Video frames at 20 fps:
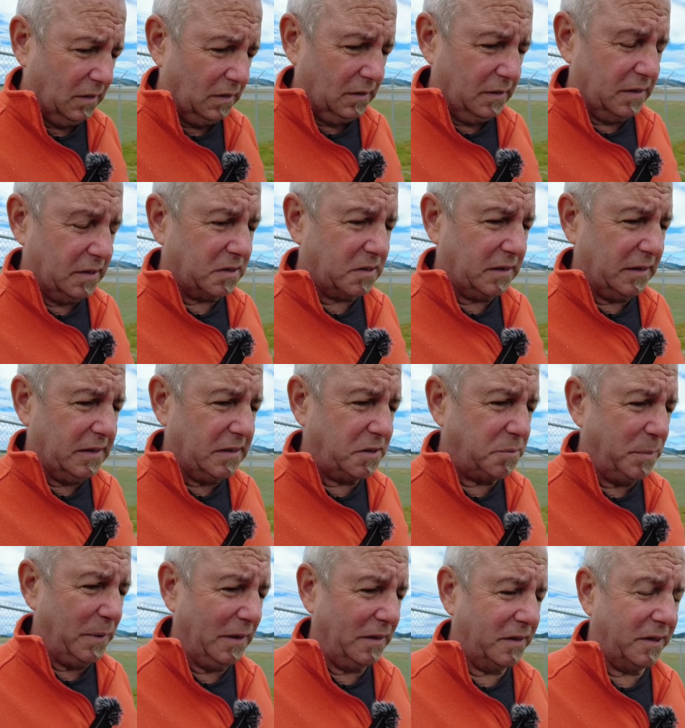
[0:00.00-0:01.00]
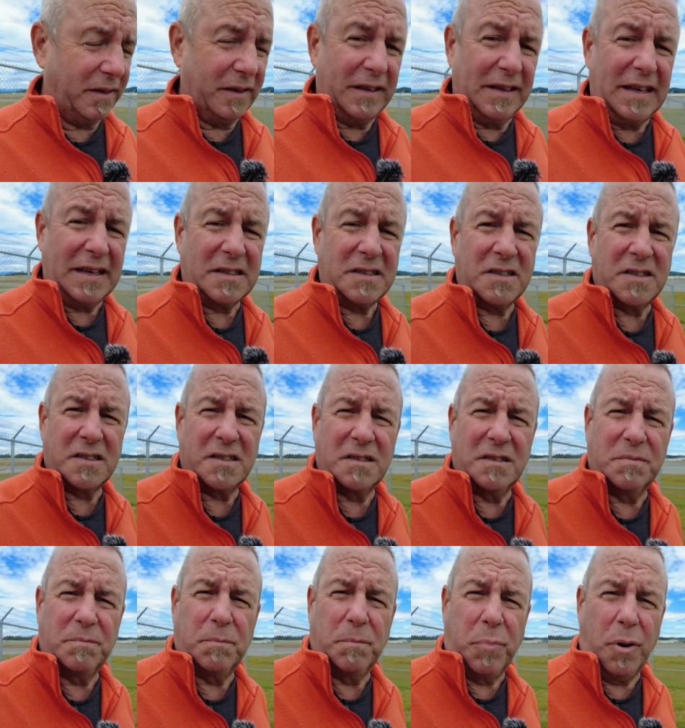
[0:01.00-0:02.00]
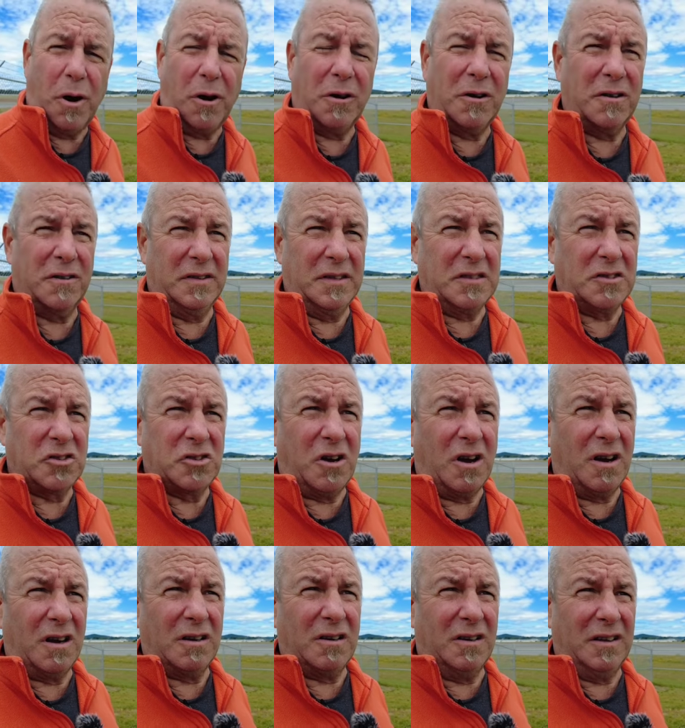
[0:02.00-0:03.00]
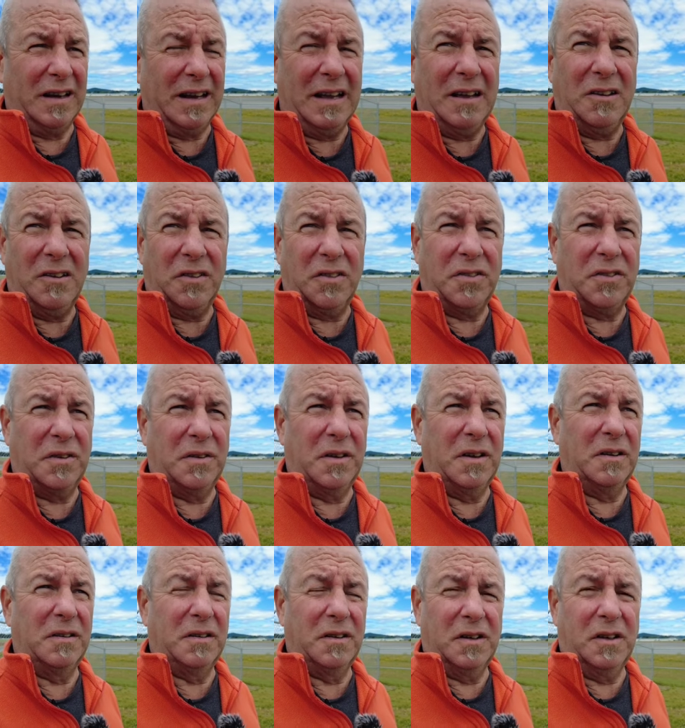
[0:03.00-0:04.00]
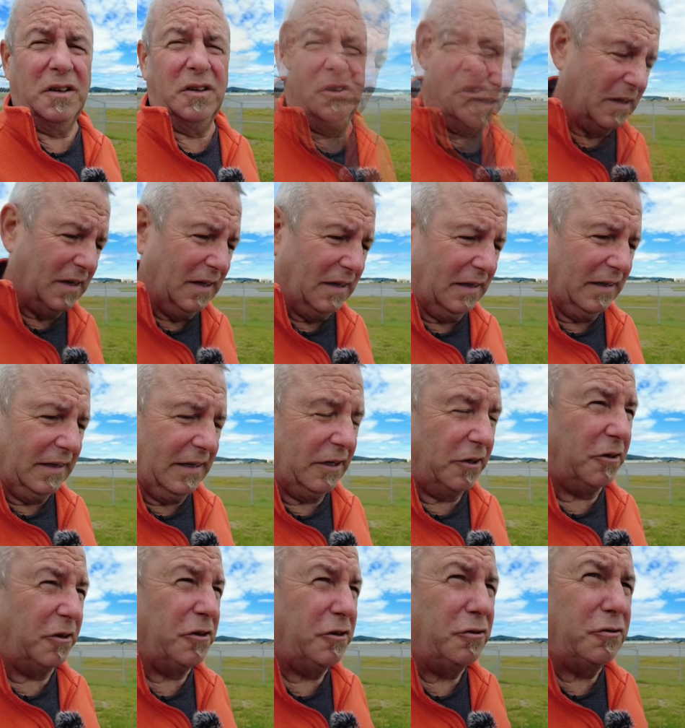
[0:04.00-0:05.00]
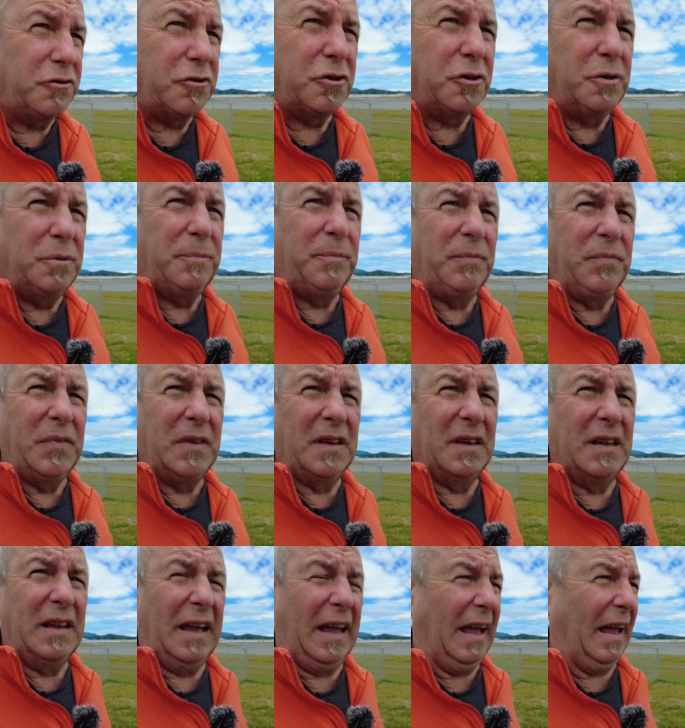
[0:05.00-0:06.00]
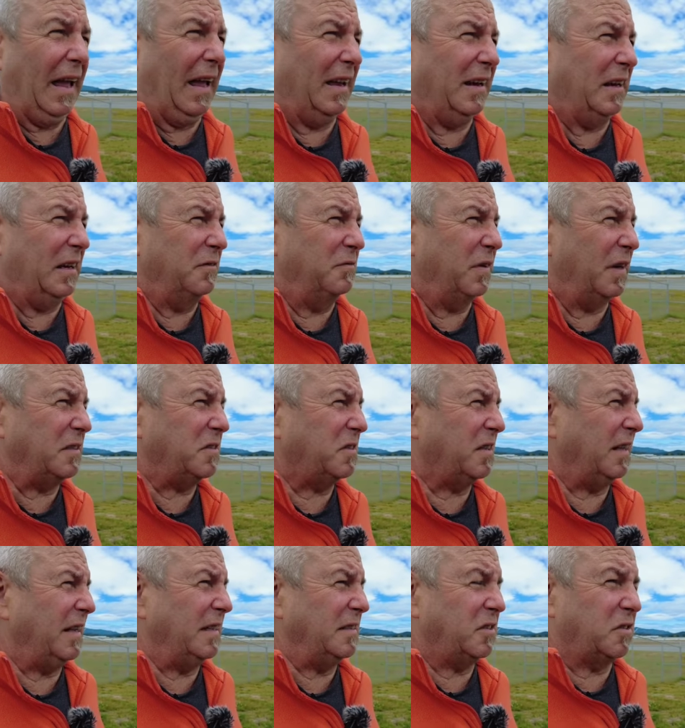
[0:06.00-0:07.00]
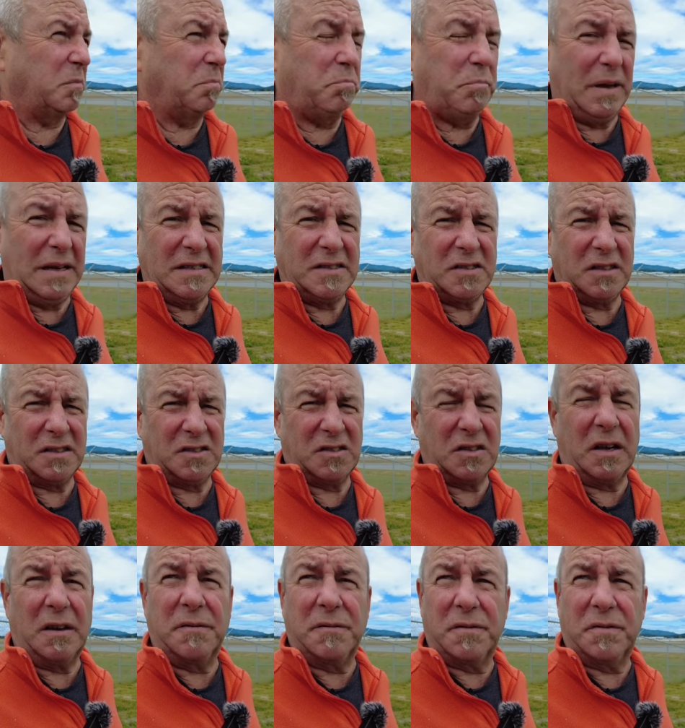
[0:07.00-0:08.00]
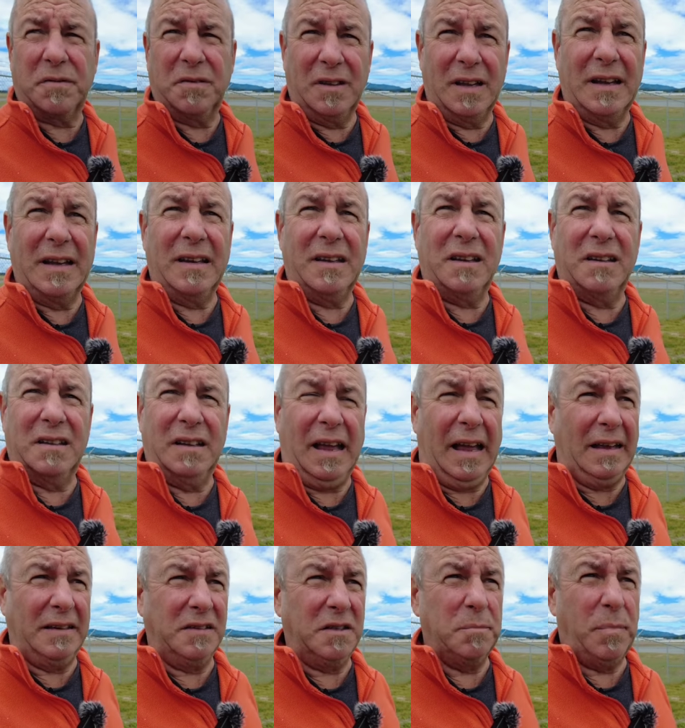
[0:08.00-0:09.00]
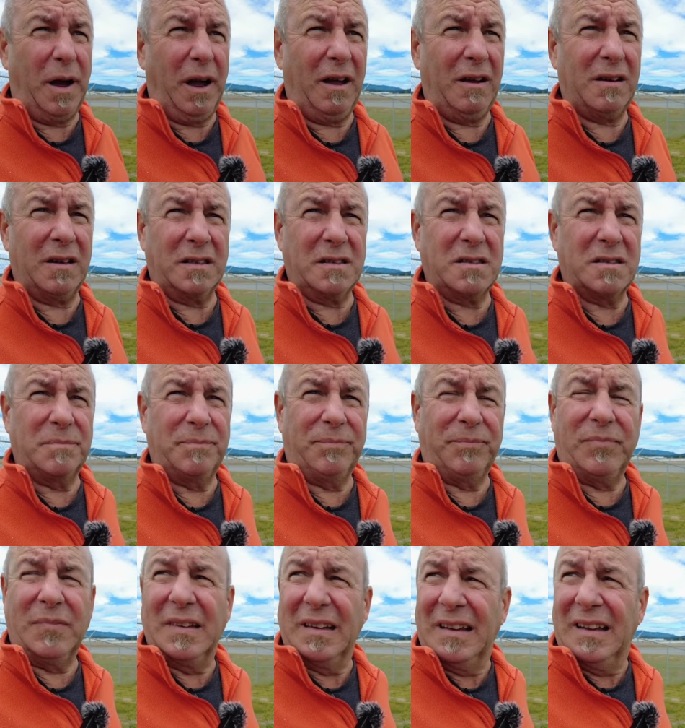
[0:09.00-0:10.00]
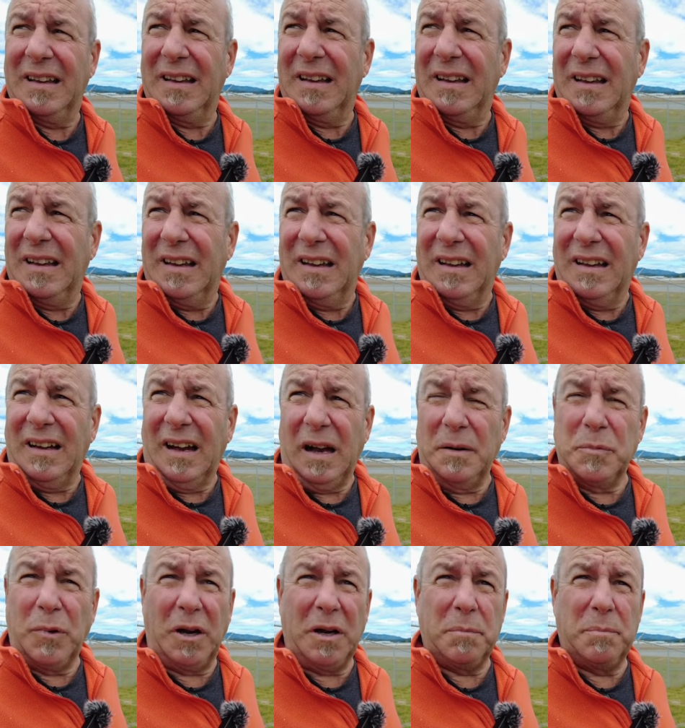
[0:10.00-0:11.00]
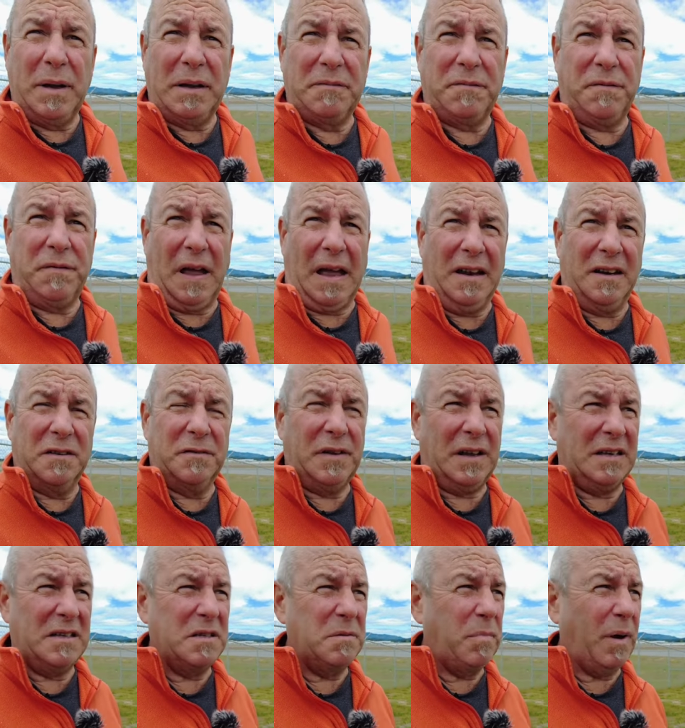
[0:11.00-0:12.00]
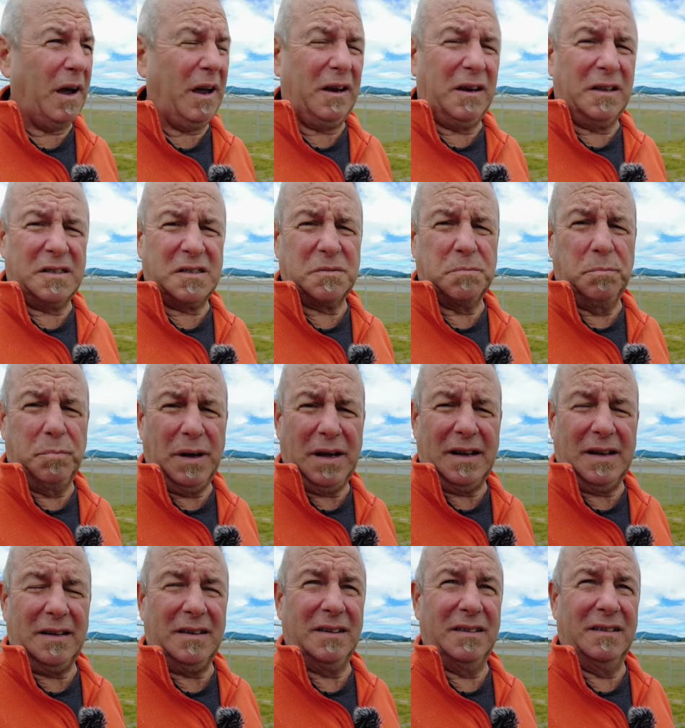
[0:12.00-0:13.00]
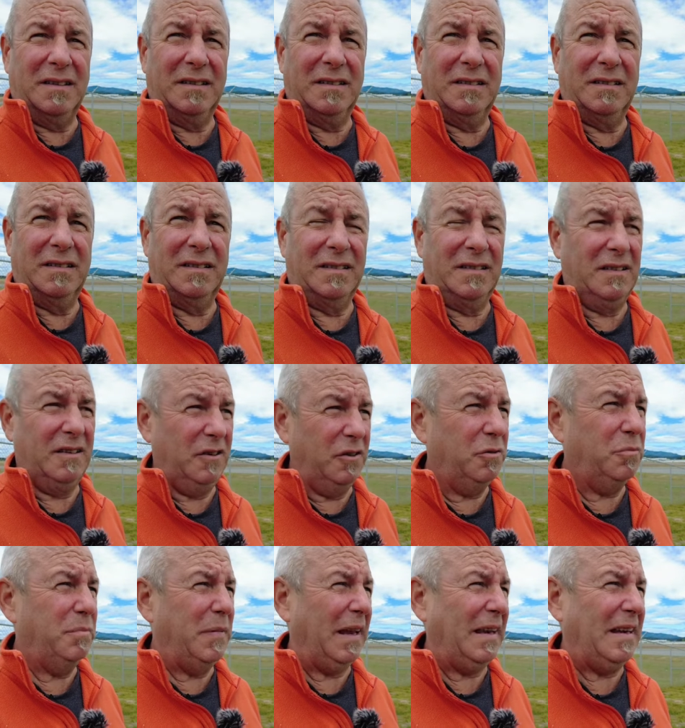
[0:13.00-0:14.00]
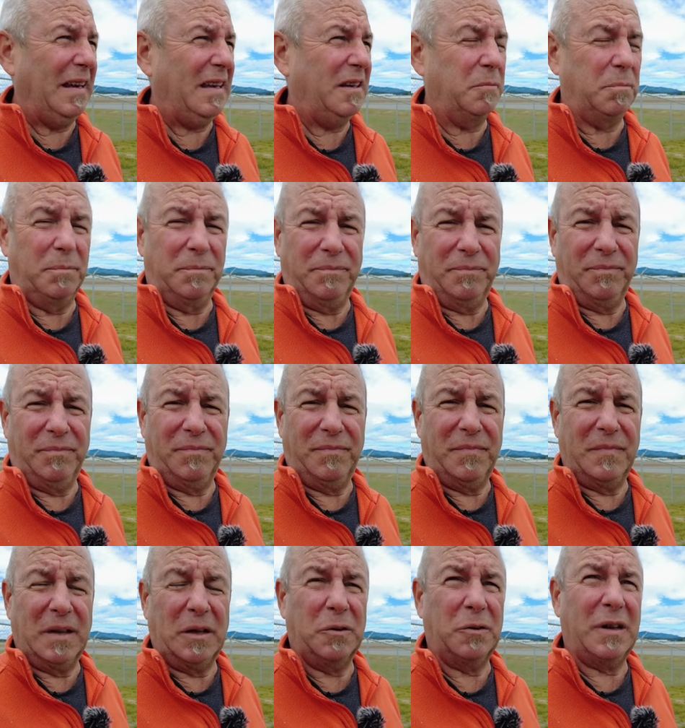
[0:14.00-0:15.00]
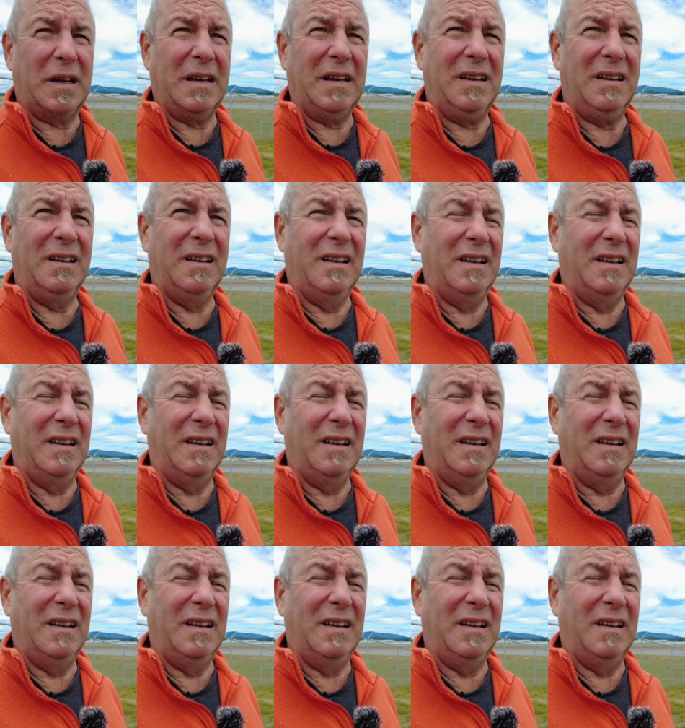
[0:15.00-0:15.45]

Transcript: this leads me into the next part of this talk on health. Get on YouTube and investigate some basic stuff like antibiotics. I'm not a big fan of antibiotics, but you may need them, okay?